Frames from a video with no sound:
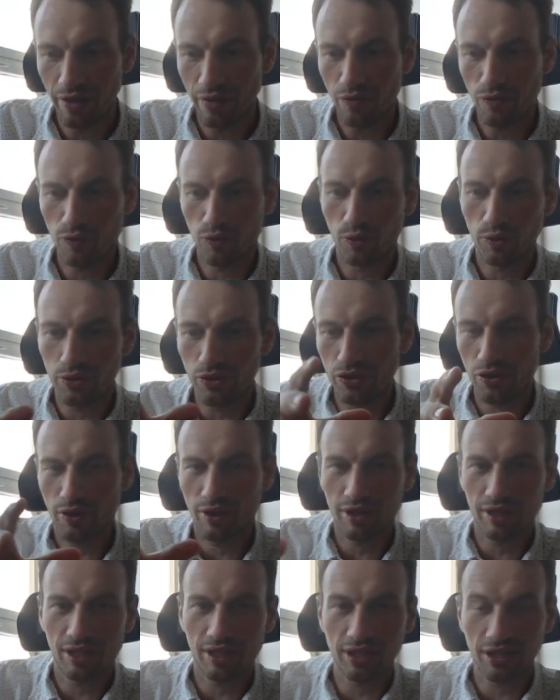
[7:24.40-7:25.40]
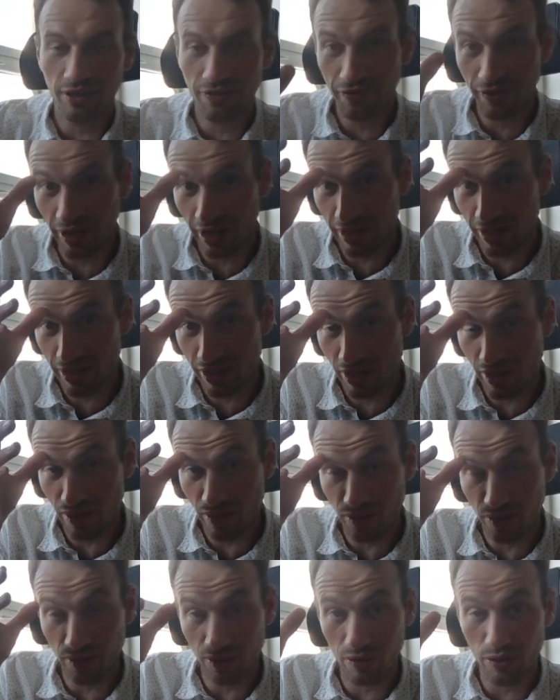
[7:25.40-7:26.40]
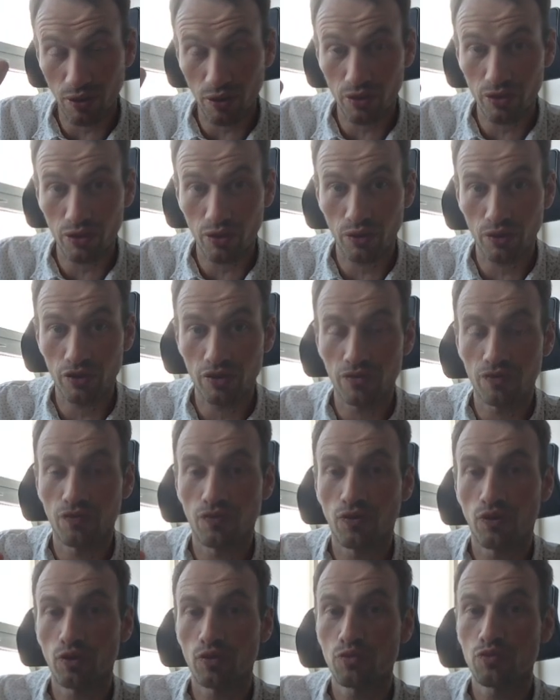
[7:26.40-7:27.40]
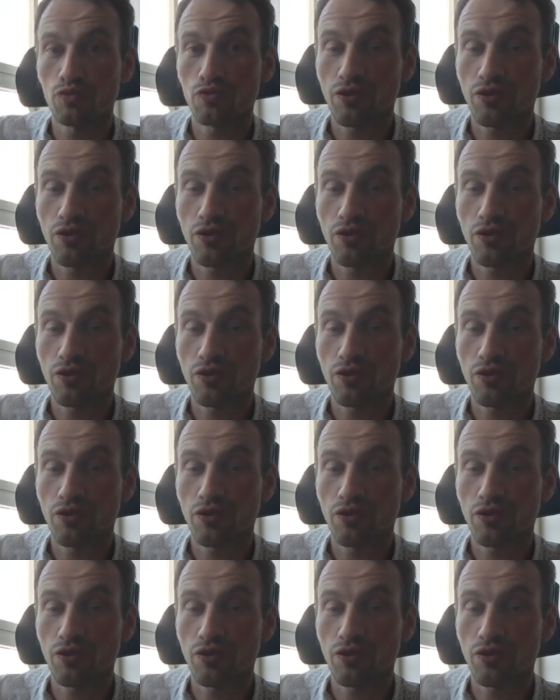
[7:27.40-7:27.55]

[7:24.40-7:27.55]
fluid solid interface, not on the volume